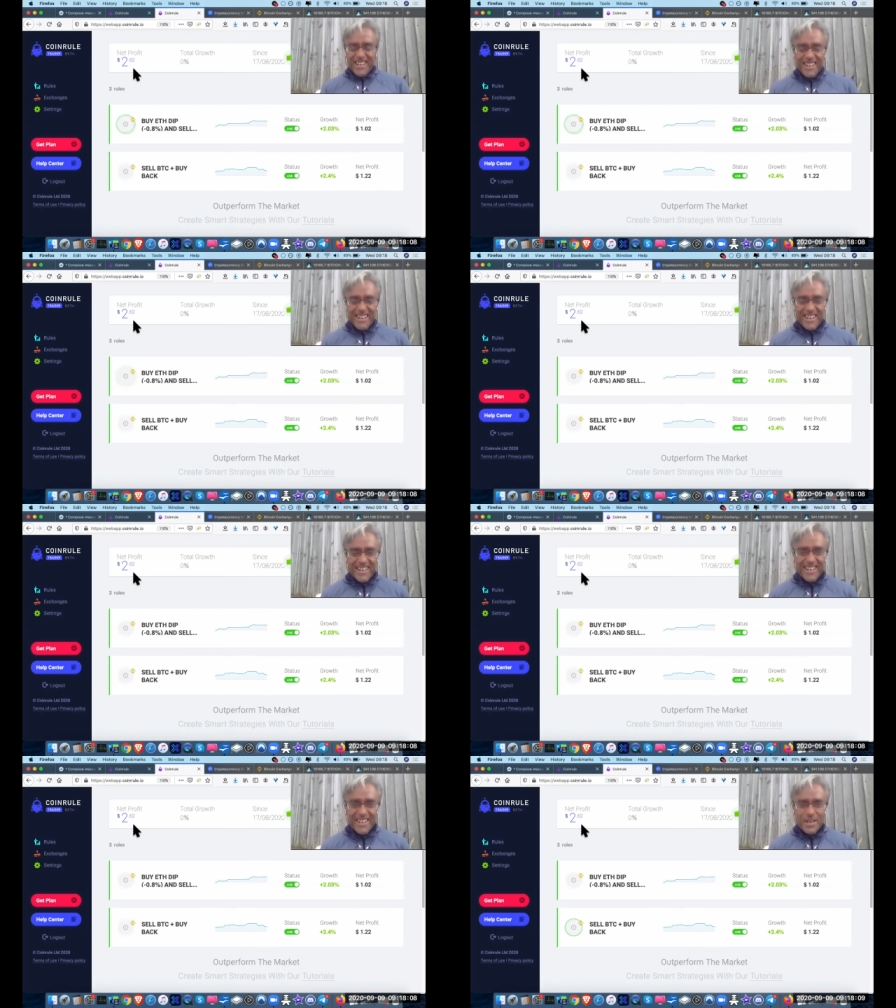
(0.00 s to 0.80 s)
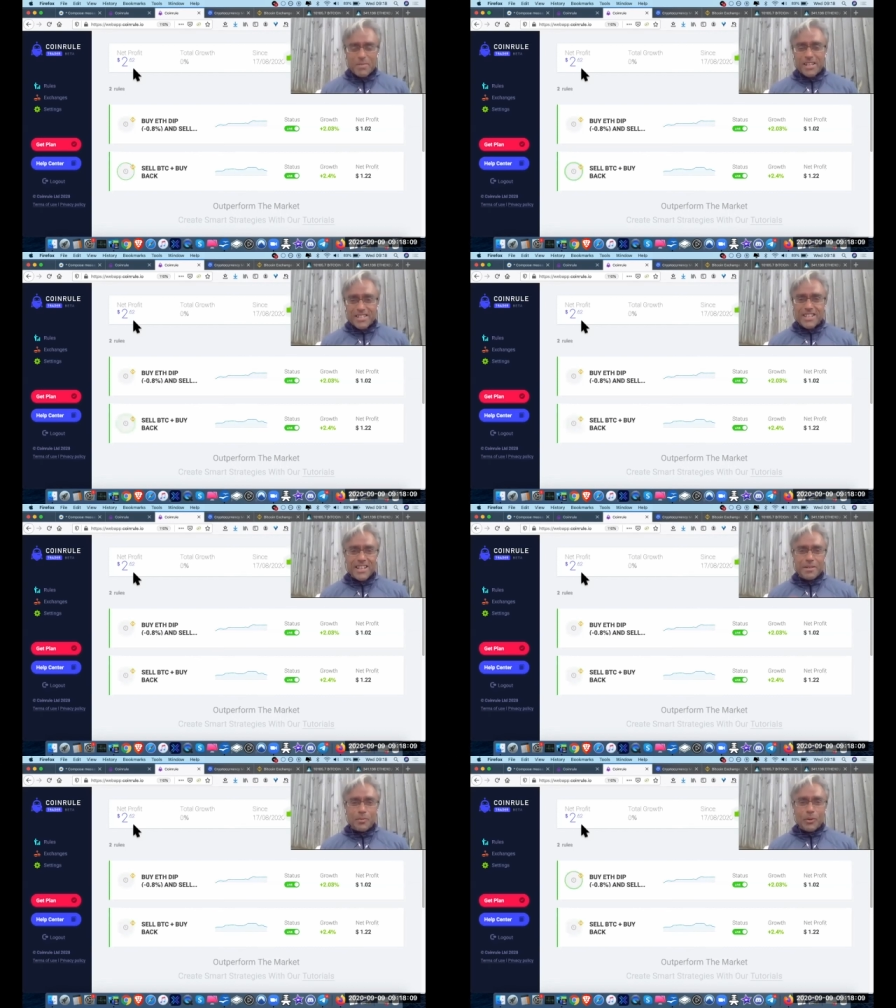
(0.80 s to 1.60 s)
but it's certainly
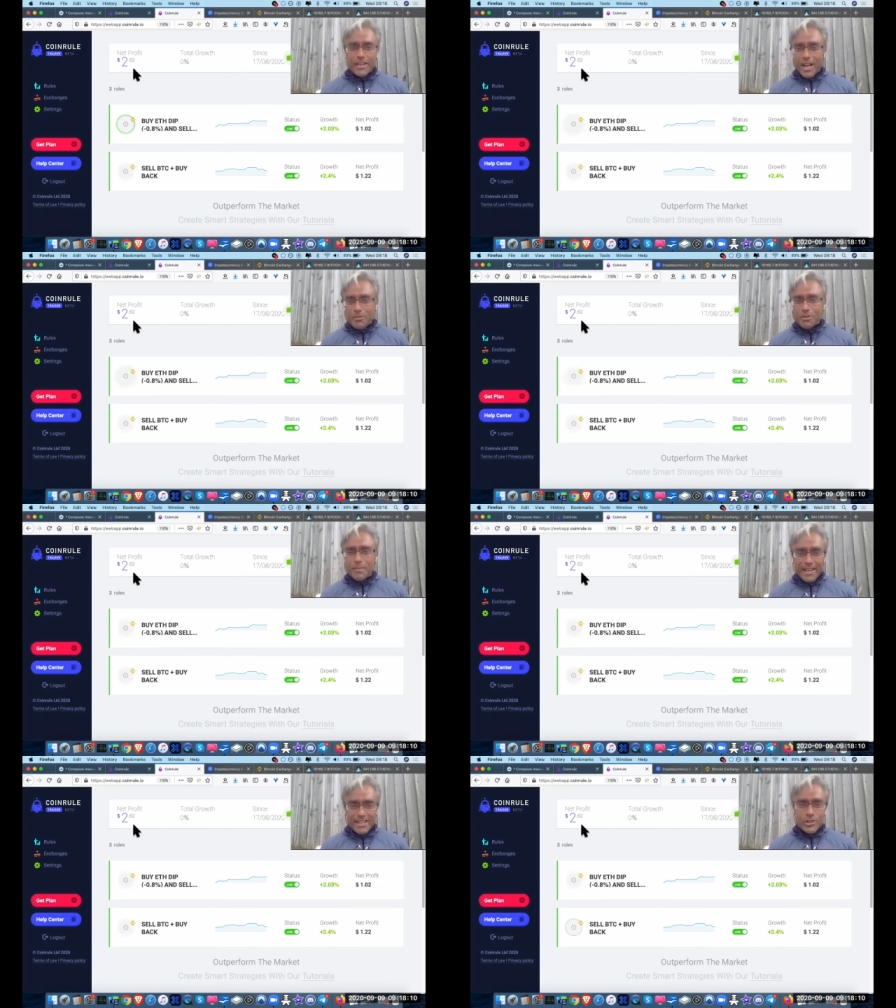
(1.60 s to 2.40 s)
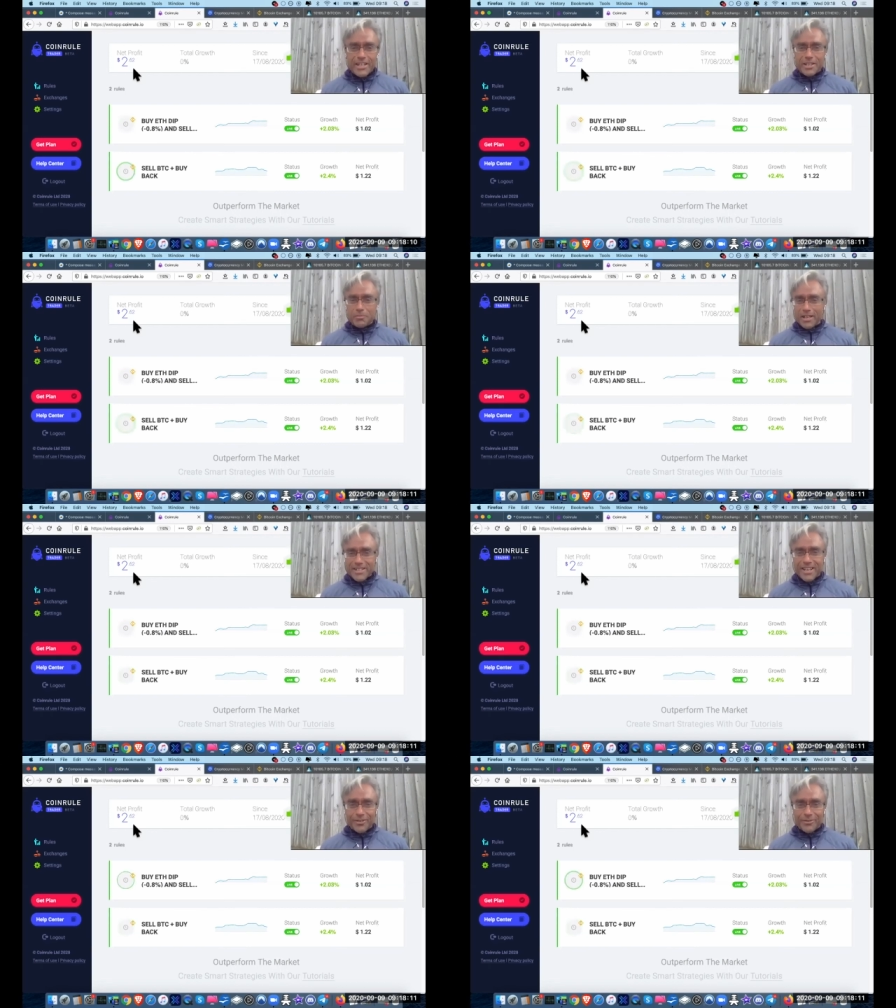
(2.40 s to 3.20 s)
more than I would make trading
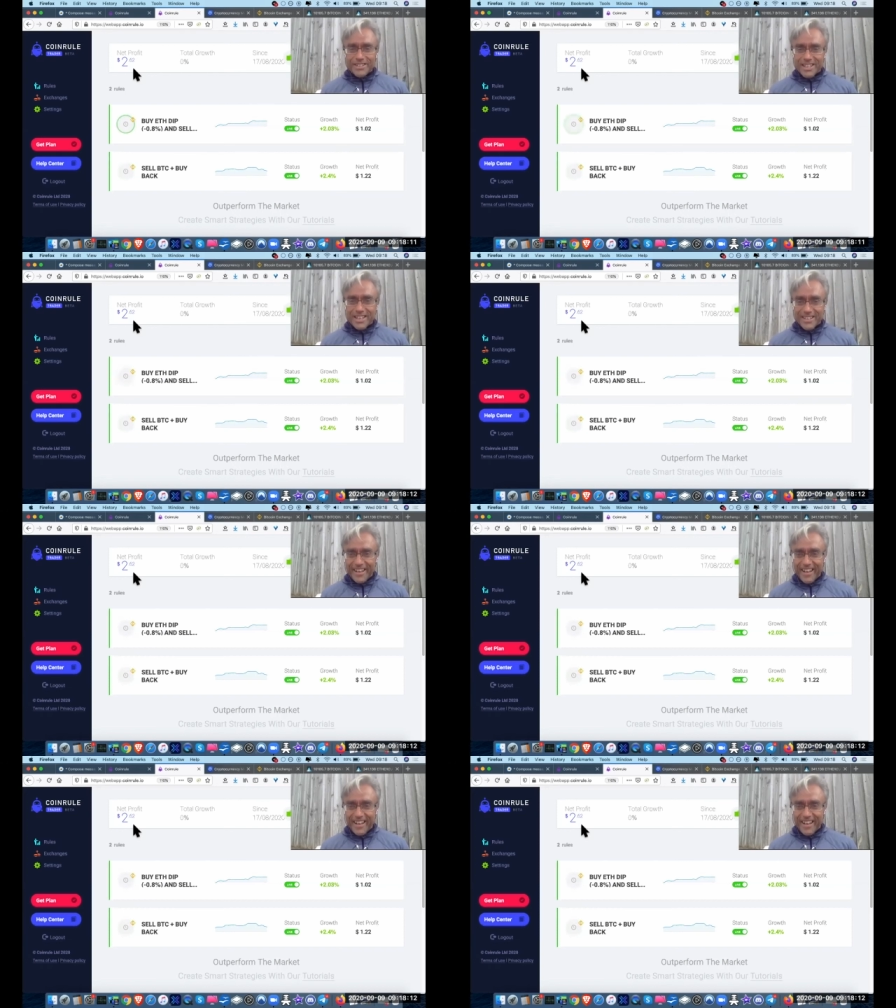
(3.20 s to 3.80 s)
myself. I'll tell you that.